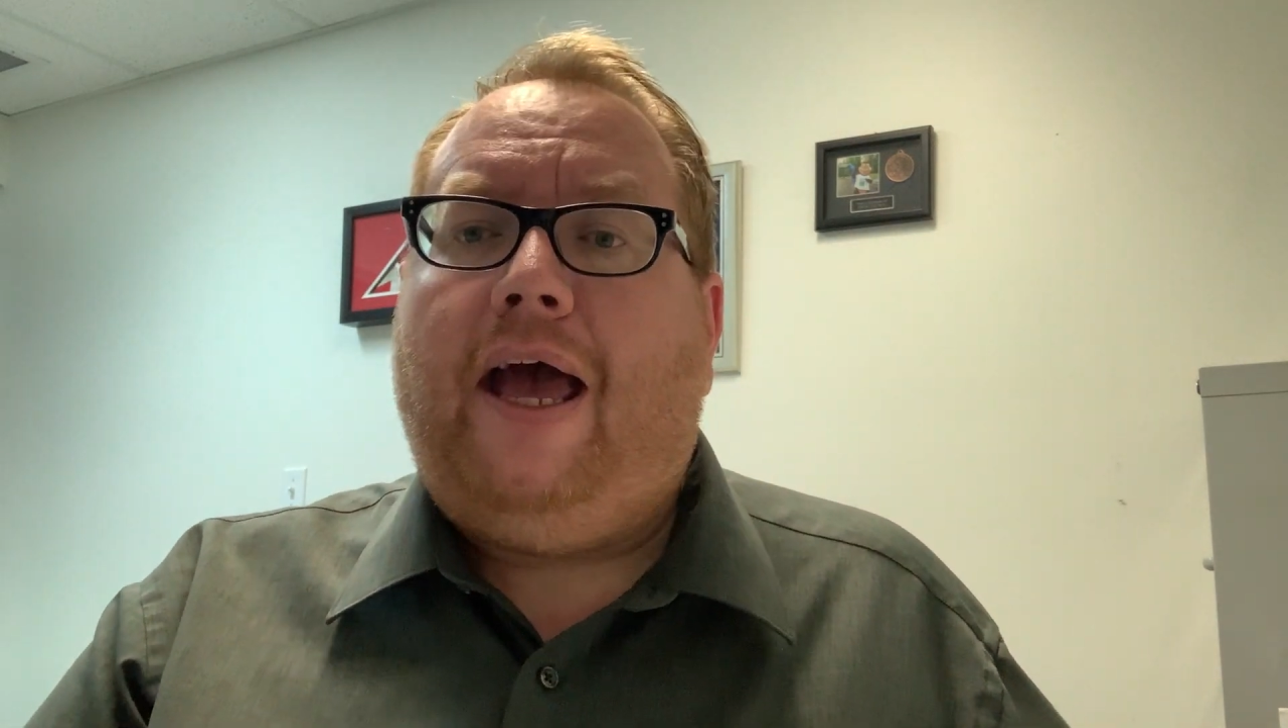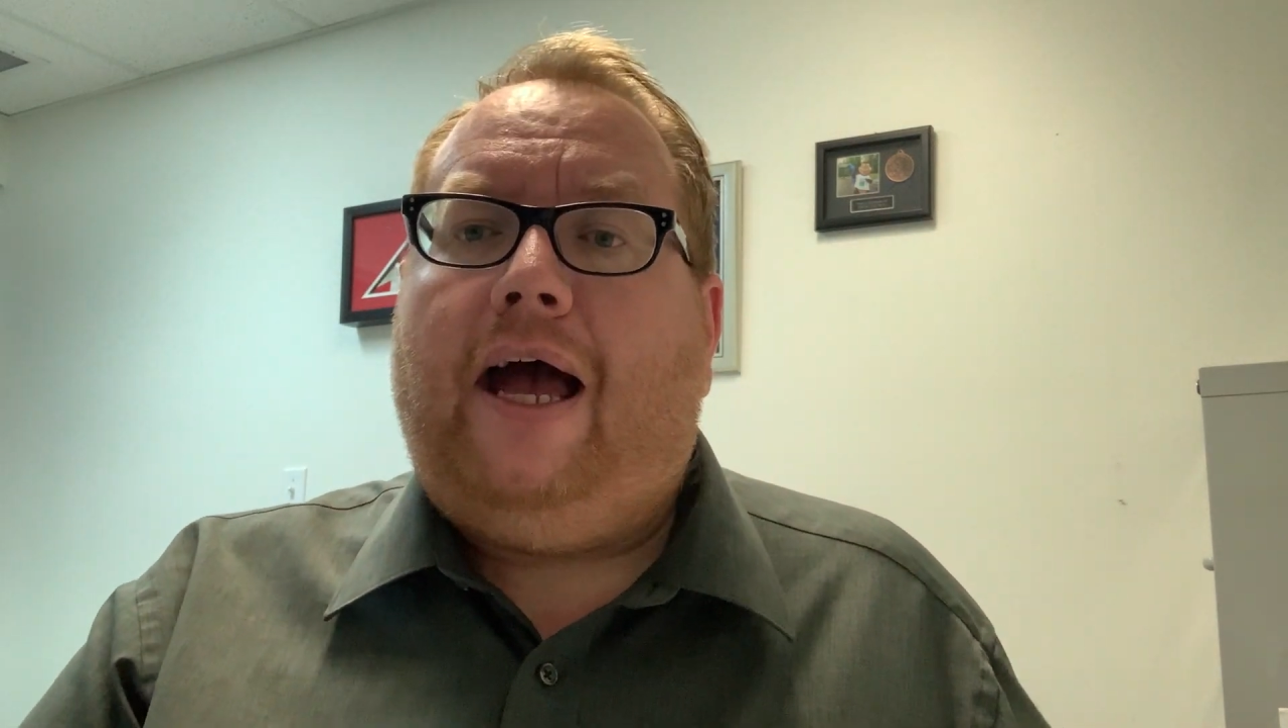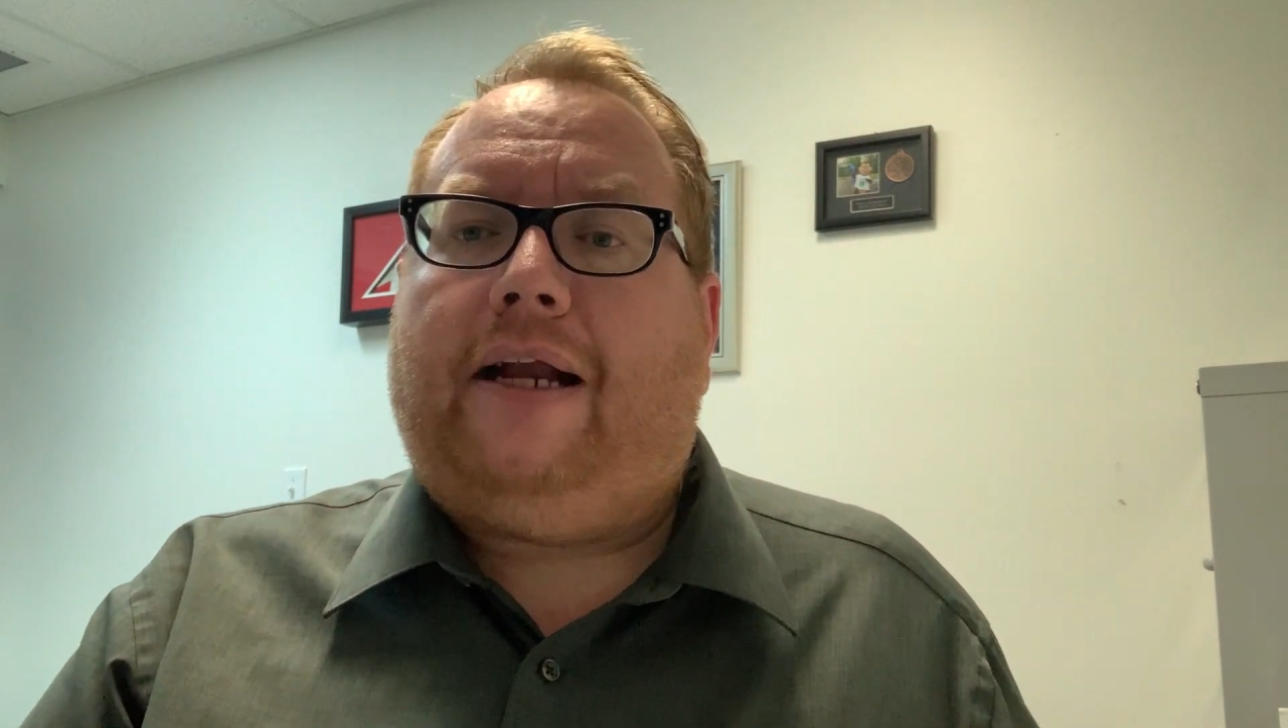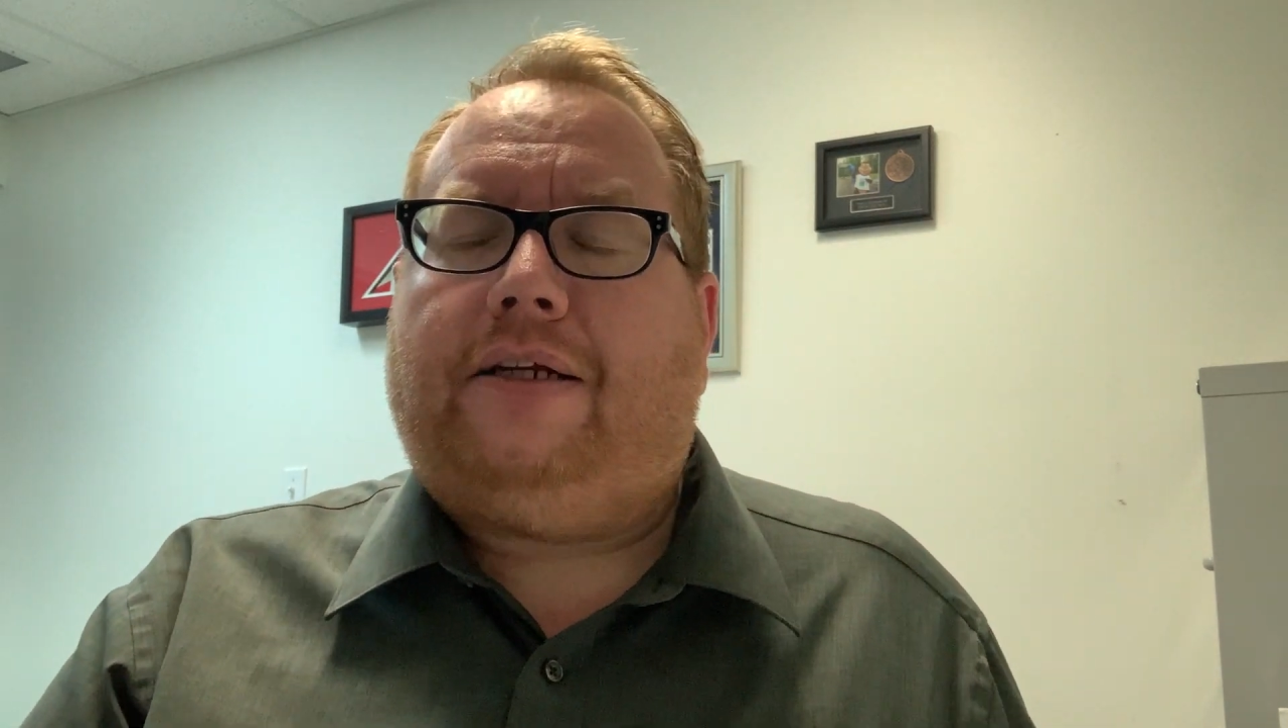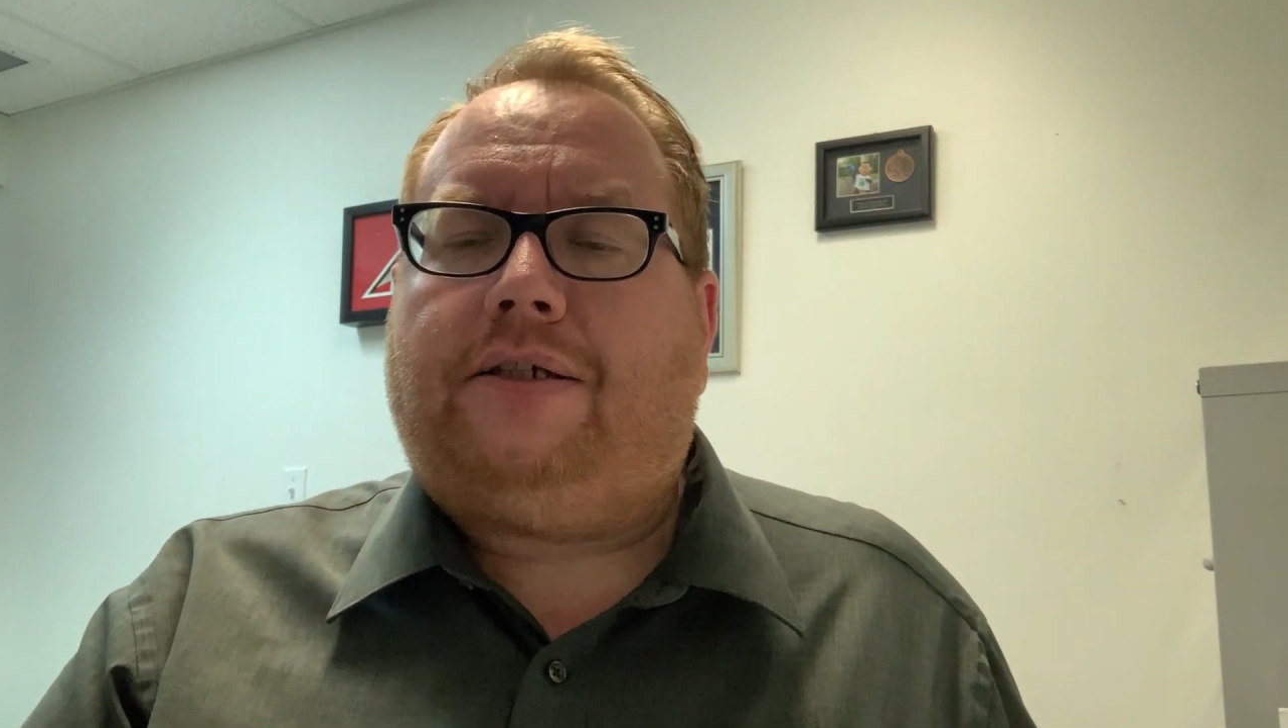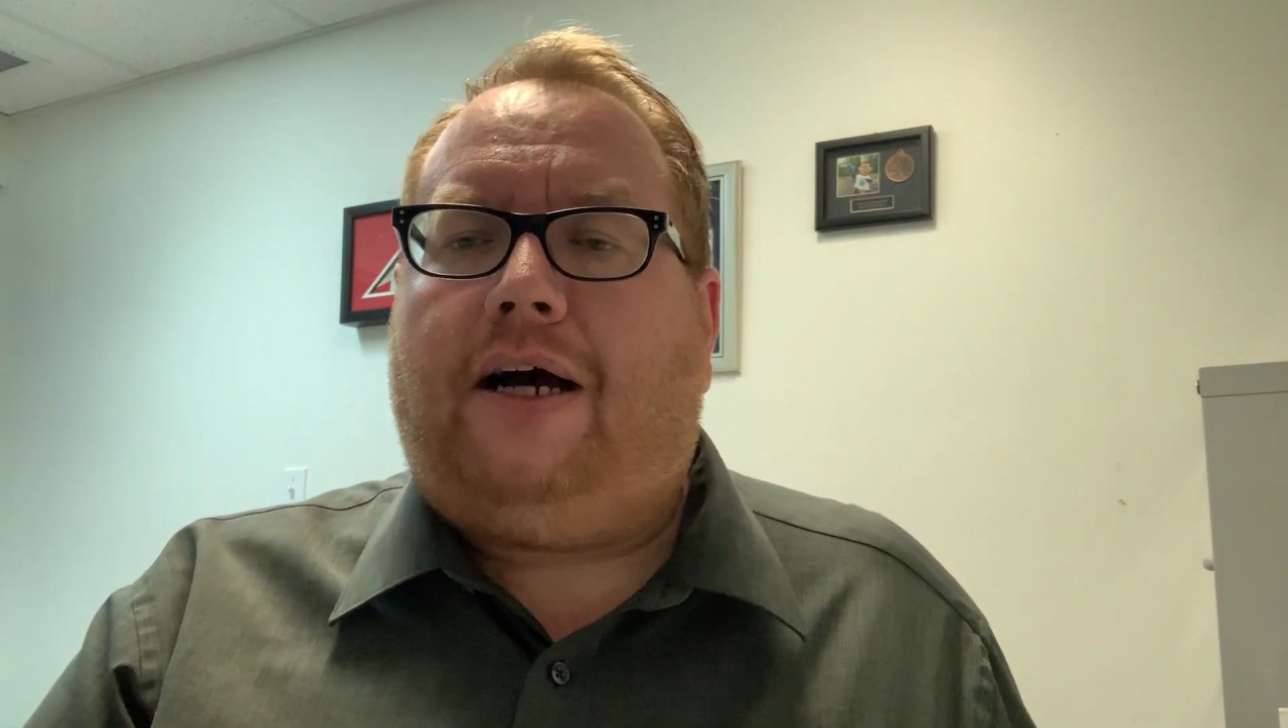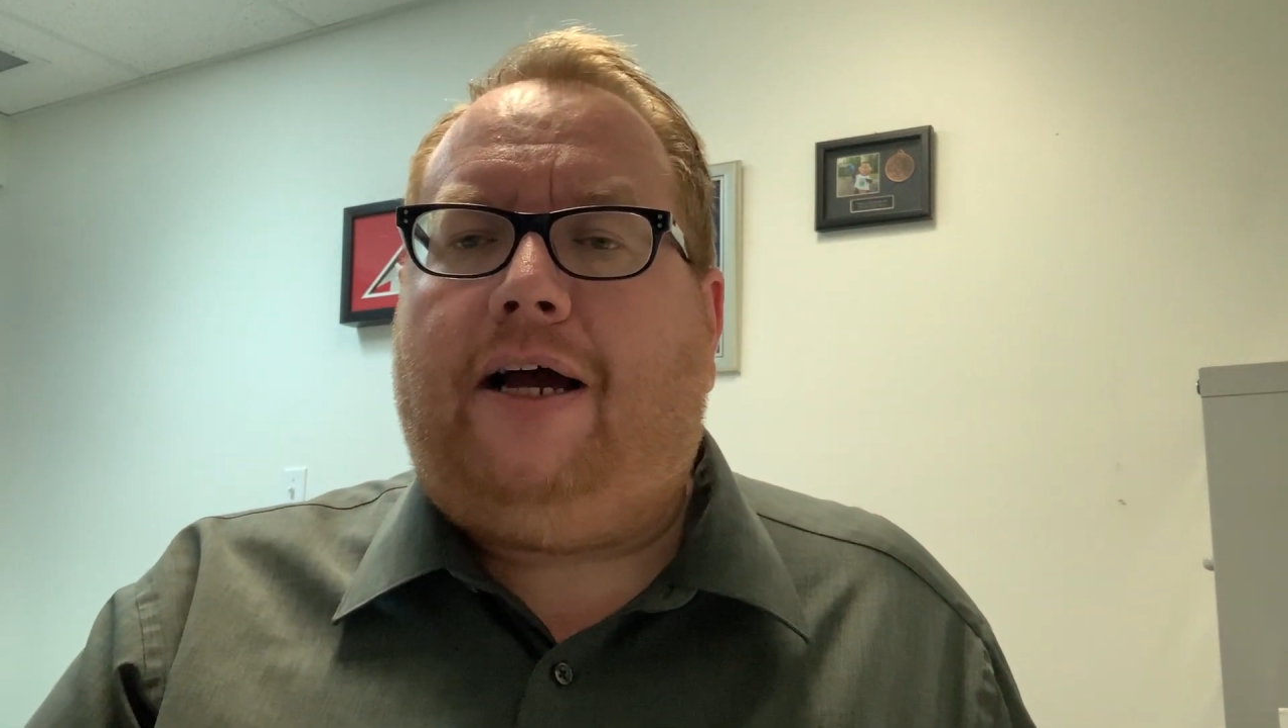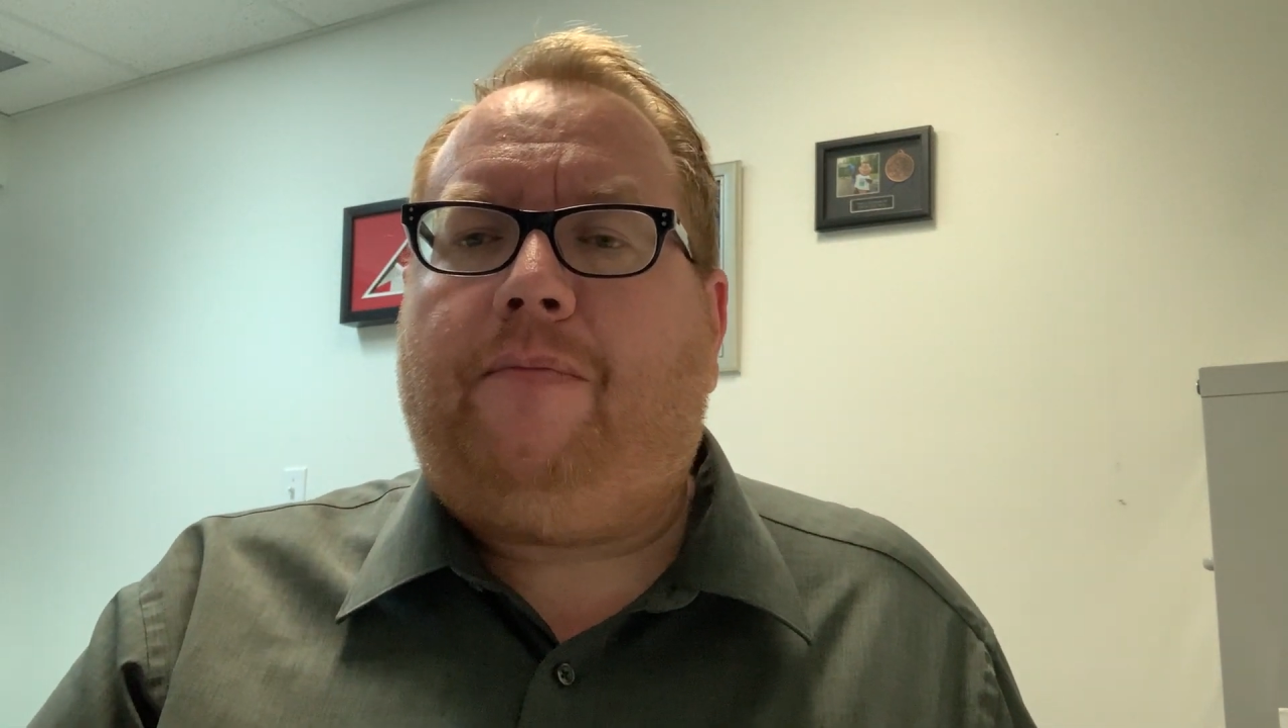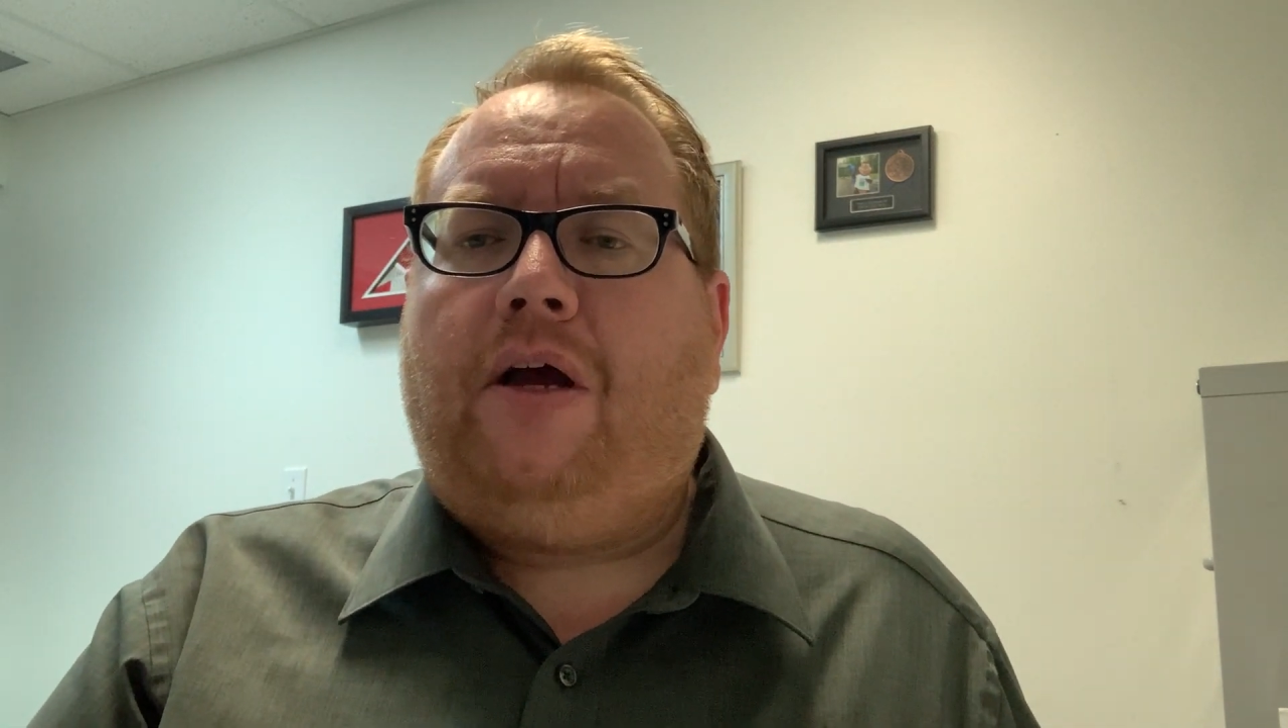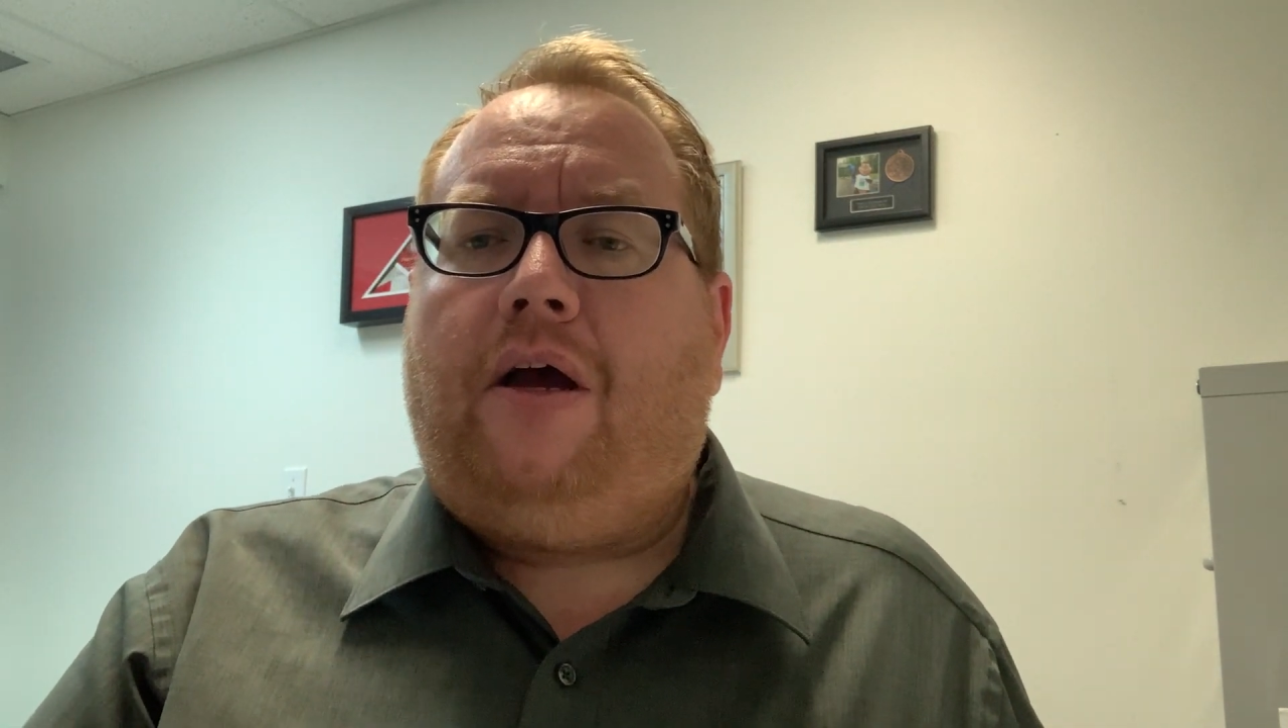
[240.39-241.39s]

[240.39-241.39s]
at a time.